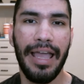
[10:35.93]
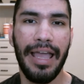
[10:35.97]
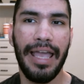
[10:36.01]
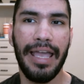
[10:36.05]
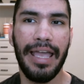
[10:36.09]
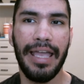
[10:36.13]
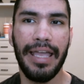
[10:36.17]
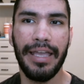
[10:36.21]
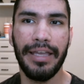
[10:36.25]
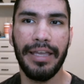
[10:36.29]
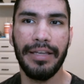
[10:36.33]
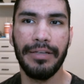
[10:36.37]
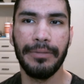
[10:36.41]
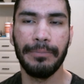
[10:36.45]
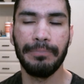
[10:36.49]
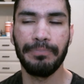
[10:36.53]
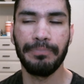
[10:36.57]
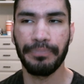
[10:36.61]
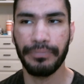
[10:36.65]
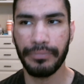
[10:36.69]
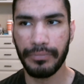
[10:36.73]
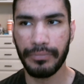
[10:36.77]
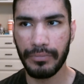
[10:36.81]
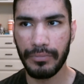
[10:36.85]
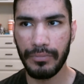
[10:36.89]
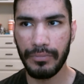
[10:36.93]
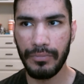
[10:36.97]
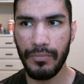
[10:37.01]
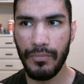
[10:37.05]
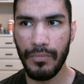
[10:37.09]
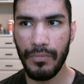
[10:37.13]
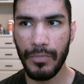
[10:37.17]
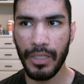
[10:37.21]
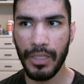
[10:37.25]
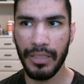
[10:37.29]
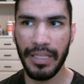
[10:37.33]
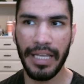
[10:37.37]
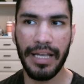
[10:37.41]
And
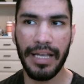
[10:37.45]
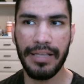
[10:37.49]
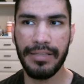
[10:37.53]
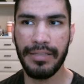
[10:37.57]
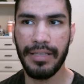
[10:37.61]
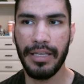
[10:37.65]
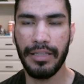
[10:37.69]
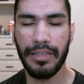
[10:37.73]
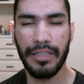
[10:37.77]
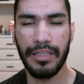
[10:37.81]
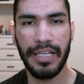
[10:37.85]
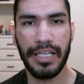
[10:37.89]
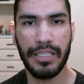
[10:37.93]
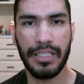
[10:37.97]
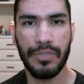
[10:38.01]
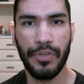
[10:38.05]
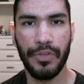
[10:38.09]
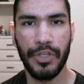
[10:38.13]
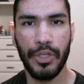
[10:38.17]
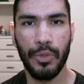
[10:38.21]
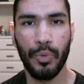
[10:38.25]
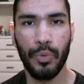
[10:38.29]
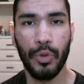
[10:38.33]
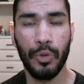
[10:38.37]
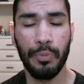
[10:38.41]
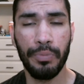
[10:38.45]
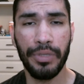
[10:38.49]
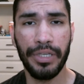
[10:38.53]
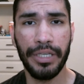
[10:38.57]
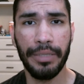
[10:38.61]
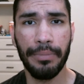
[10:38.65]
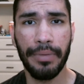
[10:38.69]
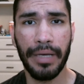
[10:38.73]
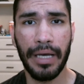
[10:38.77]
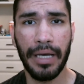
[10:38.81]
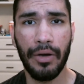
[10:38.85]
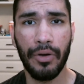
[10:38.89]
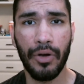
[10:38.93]
like I said, the next video will be
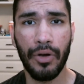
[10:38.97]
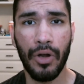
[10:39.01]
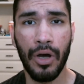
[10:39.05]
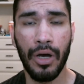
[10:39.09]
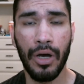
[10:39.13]
about